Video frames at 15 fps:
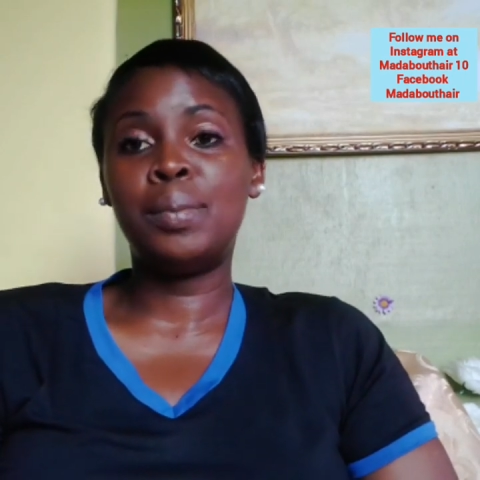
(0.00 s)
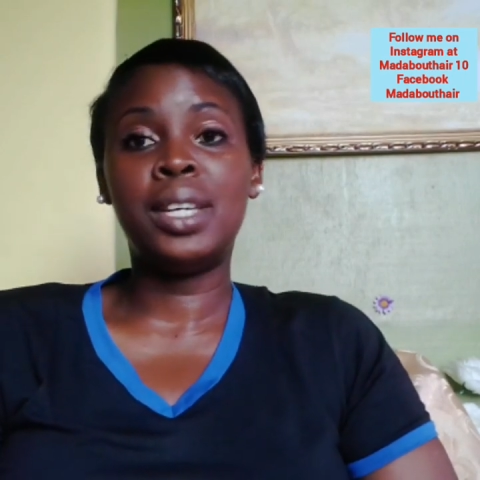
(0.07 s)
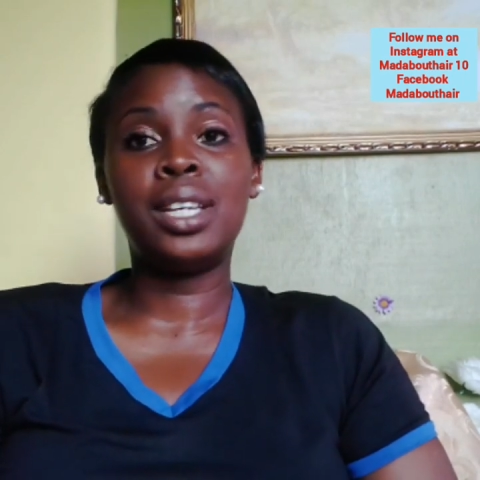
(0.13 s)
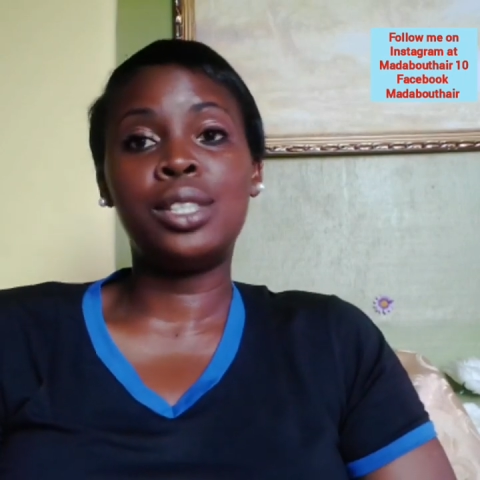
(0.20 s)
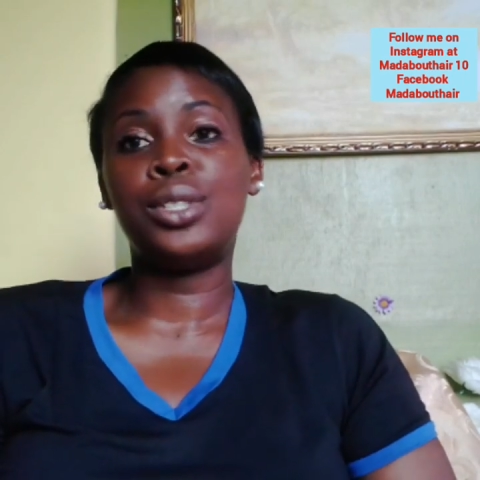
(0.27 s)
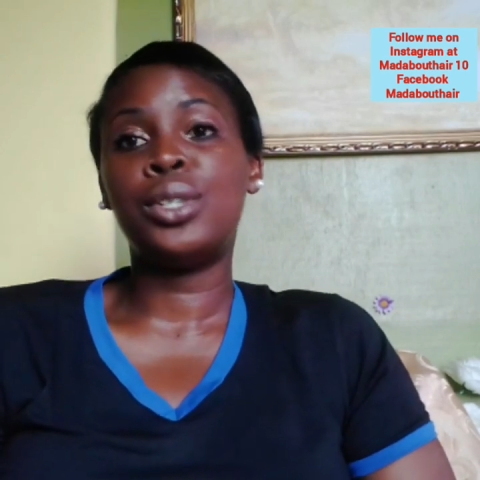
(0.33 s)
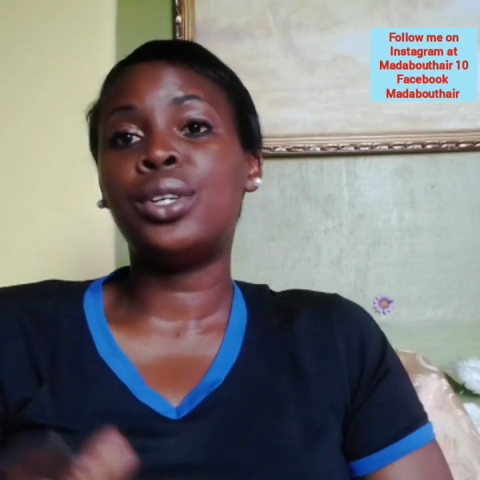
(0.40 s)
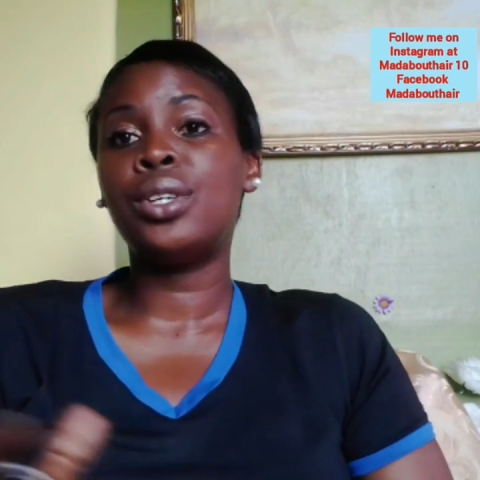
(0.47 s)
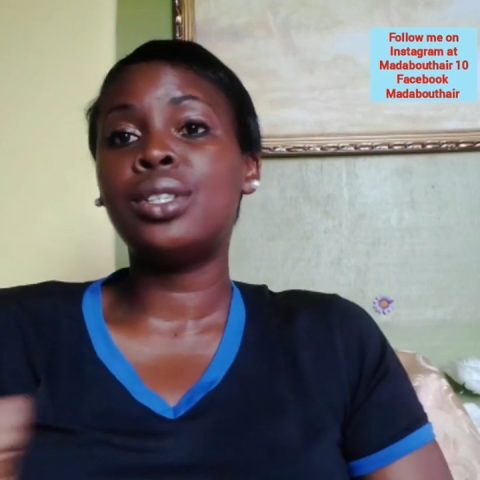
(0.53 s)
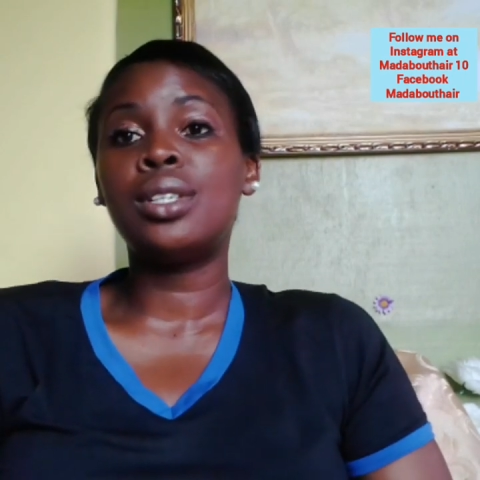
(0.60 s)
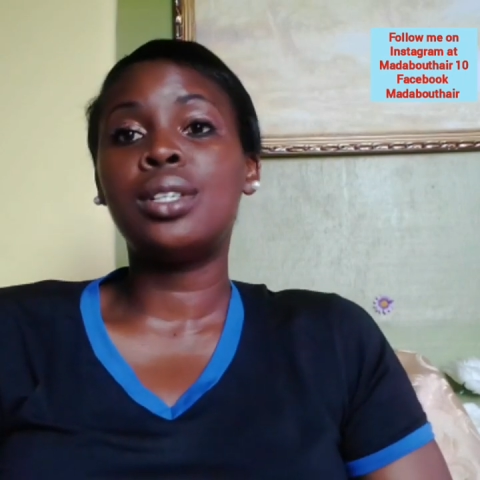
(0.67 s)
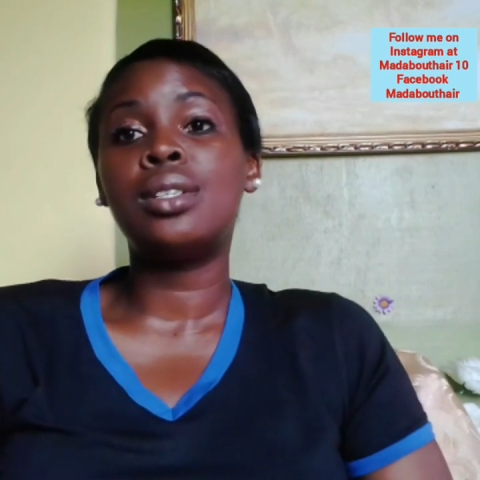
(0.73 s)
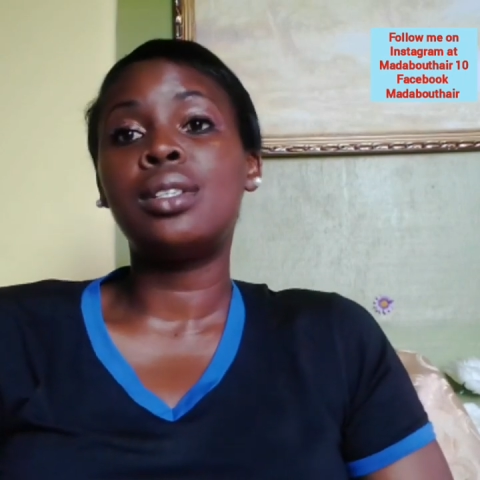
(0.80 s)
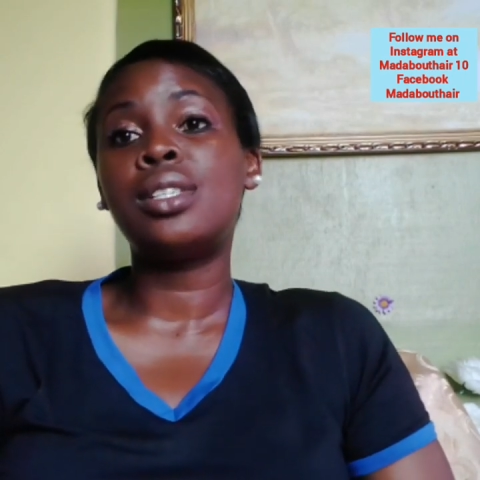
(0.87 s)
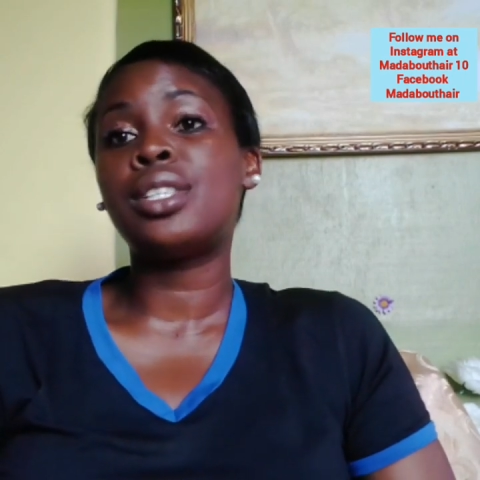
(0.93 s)
because your
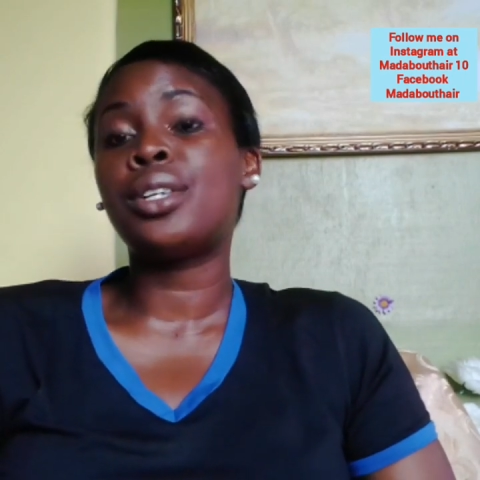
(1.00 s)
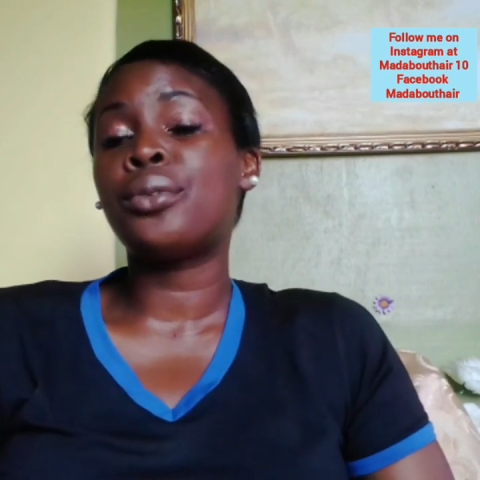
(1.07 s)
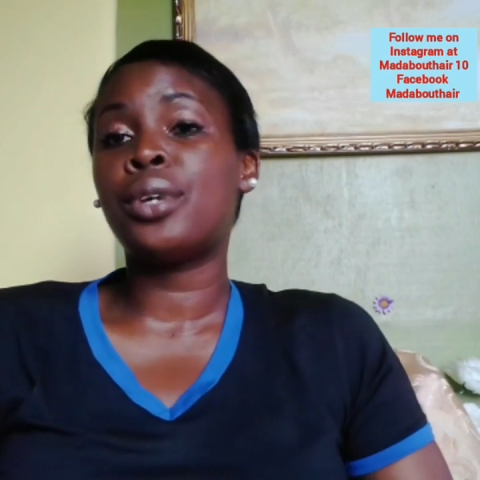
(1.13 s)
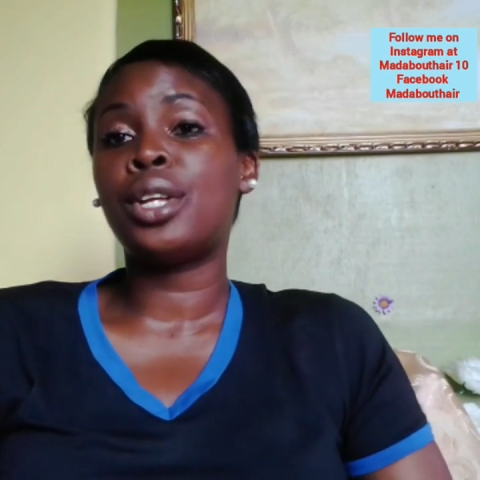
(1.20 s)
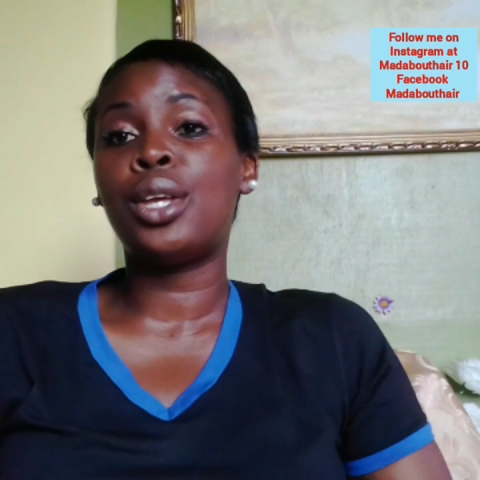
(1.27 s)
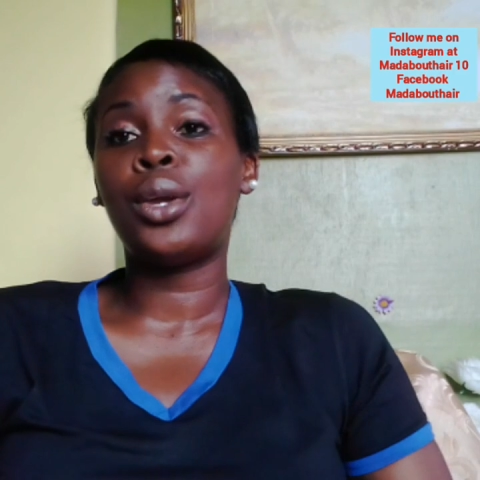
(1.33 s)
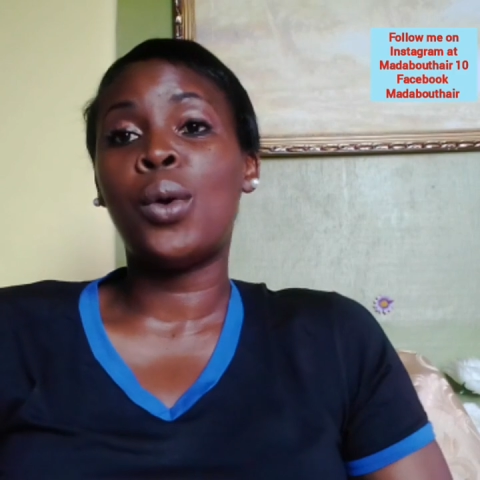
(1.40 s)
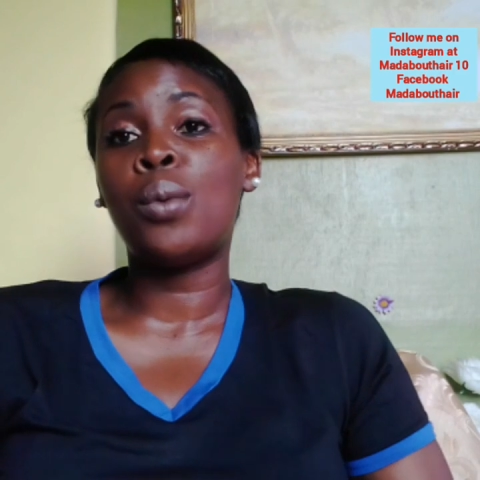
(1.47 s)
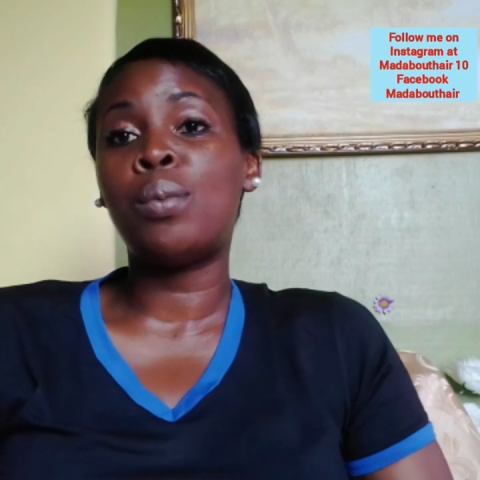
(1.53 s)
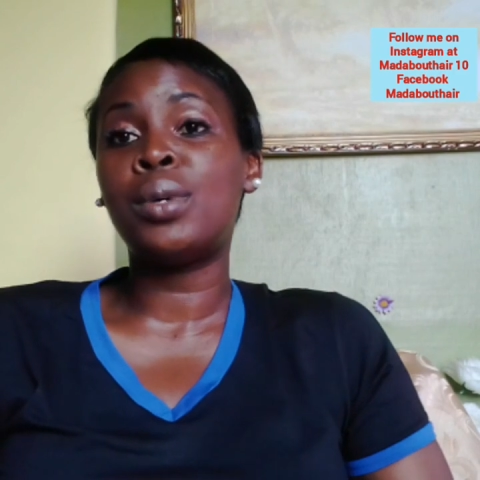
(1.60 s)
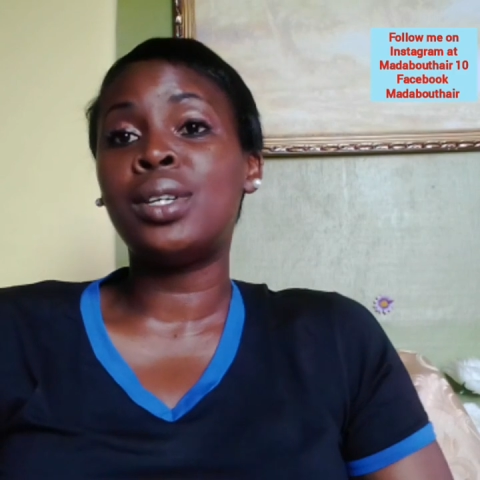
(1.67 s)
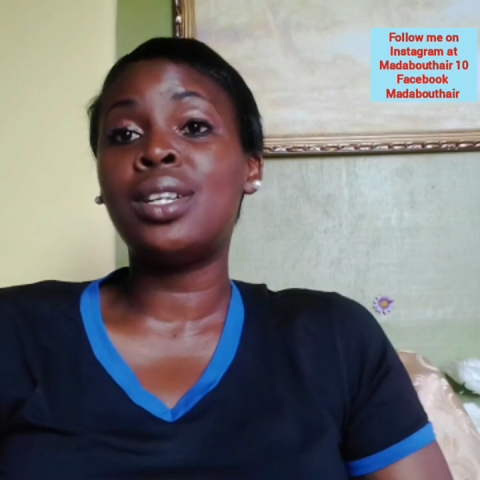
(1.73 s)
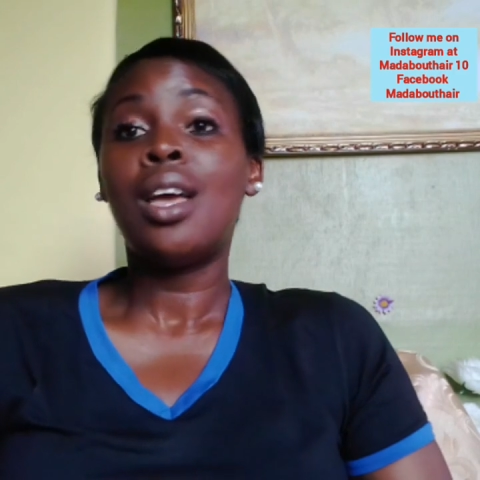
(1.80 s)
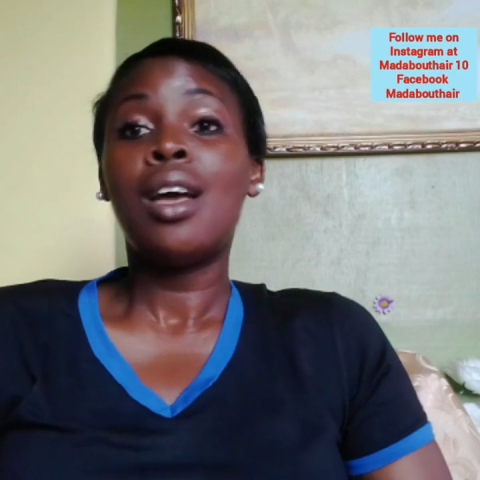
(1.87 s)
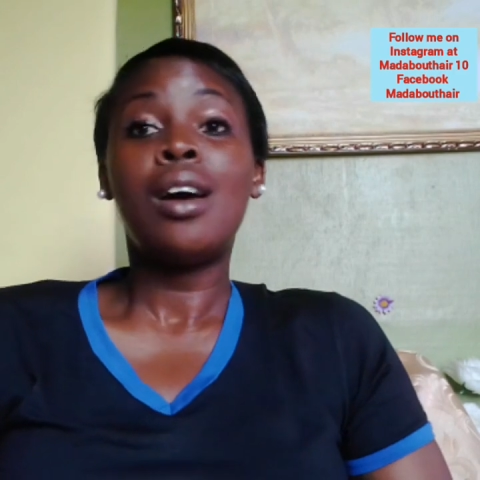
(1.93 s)
cuticle is already
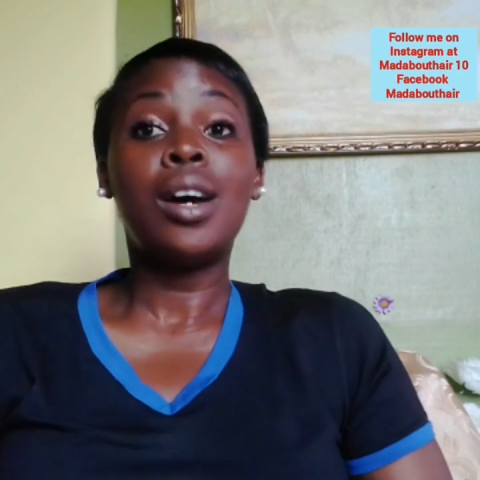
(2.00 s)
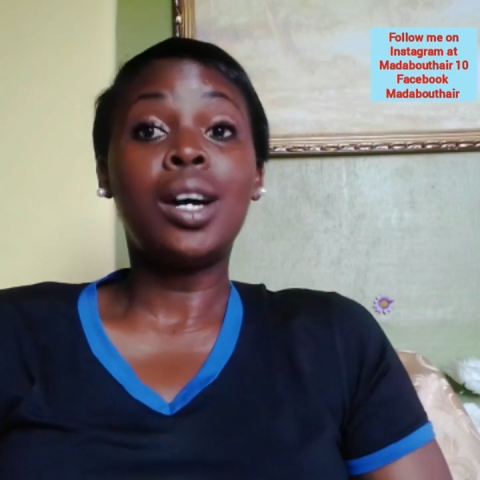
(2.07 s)
open.